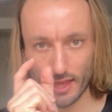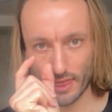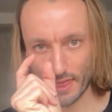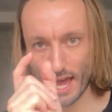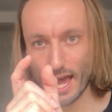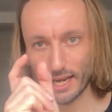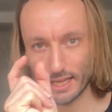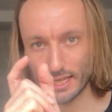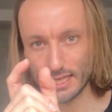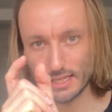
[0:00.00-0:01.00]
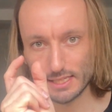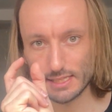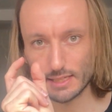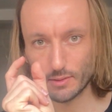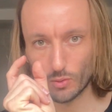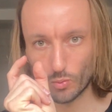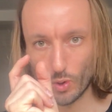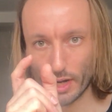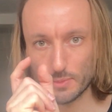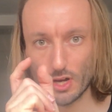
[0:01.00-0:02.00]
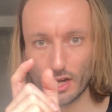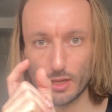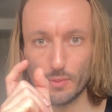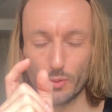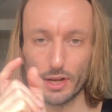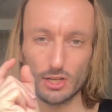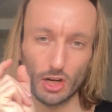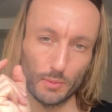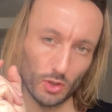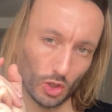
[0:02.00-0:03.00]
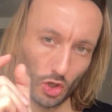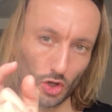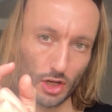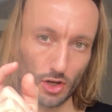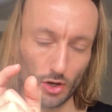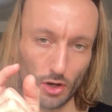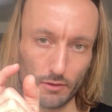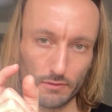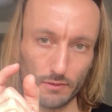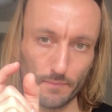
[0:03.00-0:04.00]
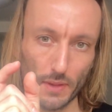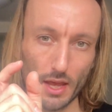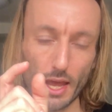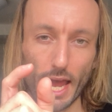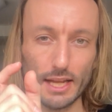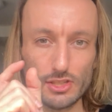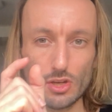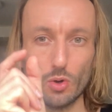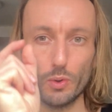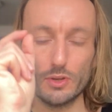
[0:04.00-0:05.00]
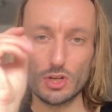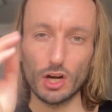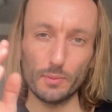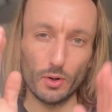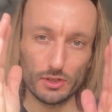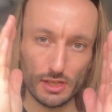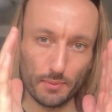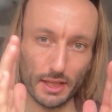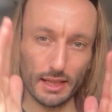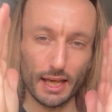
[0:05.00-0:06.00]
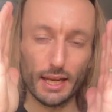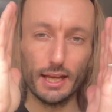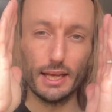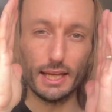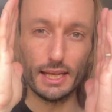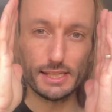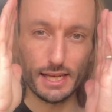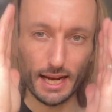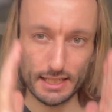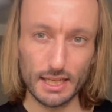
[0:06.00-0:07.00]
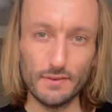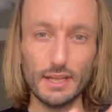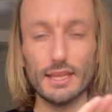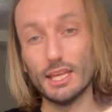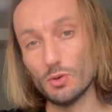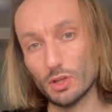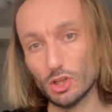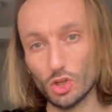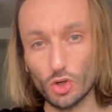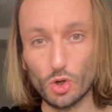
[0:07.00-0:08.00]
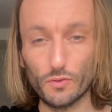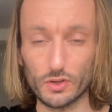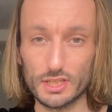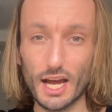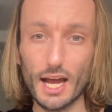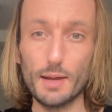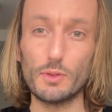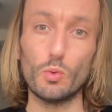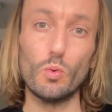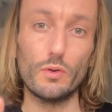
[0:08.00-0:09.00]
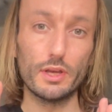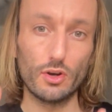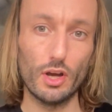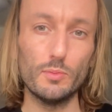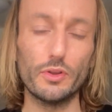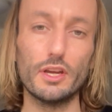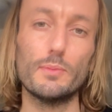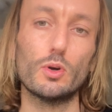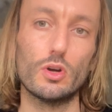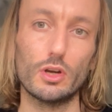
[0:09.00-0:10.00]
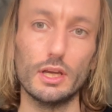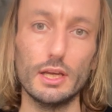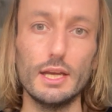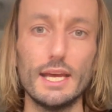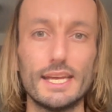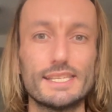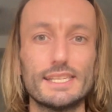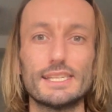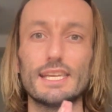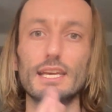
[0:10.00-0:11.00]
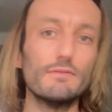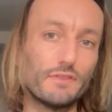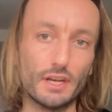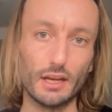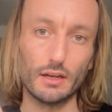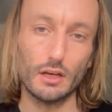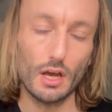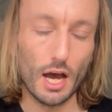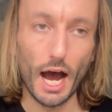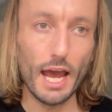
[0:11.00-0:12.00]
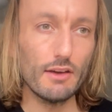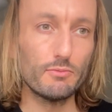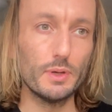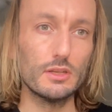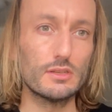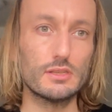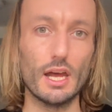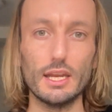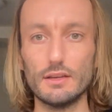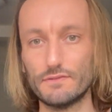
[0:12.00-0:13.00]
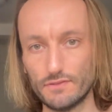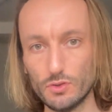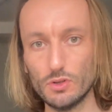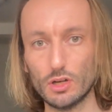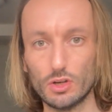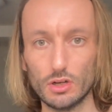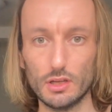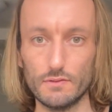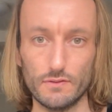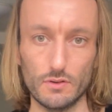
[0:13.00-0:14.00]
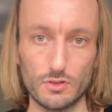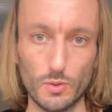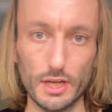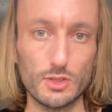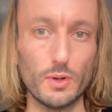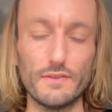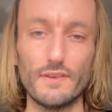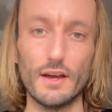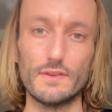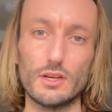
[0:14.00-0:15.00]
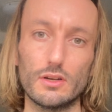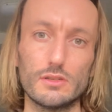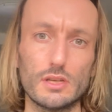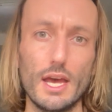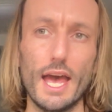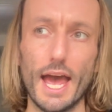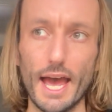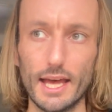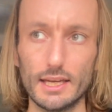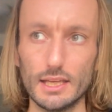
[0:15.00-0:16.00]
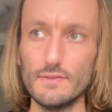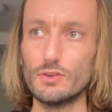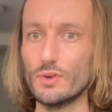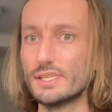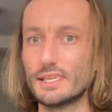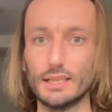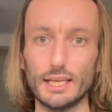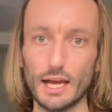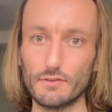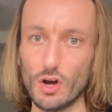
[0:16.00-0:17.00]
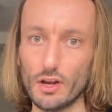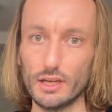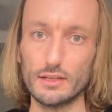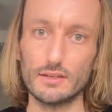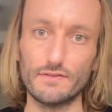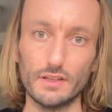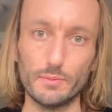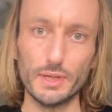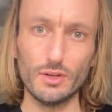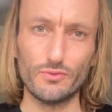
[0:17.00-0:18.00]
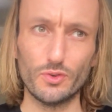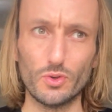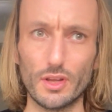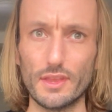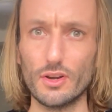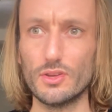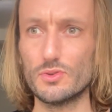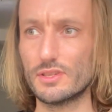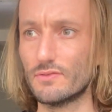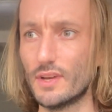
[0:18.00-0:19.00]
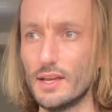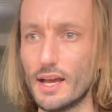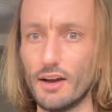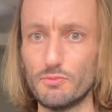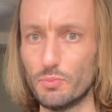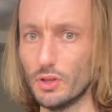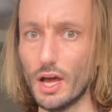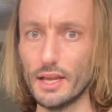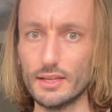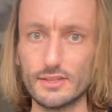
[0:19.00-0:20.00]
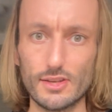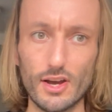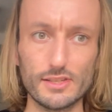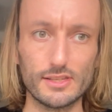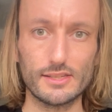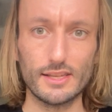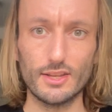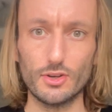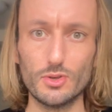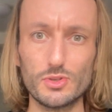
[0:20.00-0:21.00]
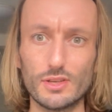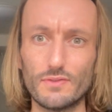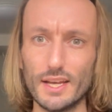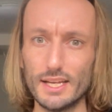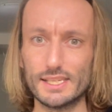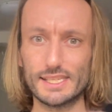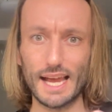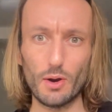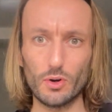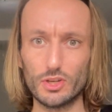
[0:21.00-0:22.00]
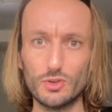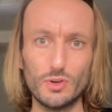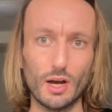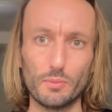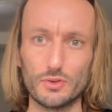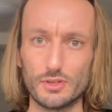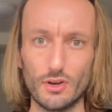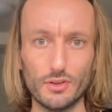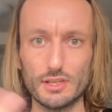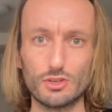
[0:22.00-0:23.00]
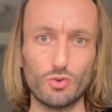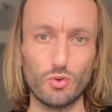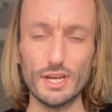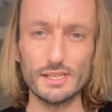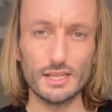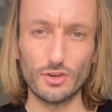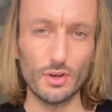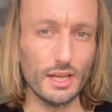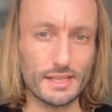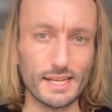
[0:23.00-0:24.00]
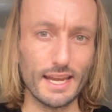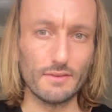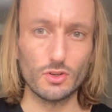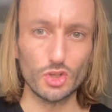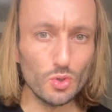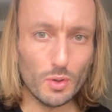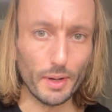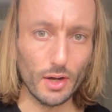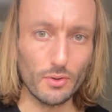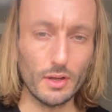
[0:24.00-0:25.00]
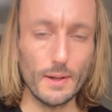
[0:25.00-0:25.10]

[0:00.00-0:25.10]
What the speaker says: that is what I'm talking about when I talk about learning curve. And so when you talk about something that is an activity that you can learn over time, the incredible thing about cooking is it's infinite. I have been studying food and cooking for 20, 25 years, and even recently I've gotten into Filipino food and their use of blood in sauces and their use of sour cucumbers and all these crazy ingredients I never knew about.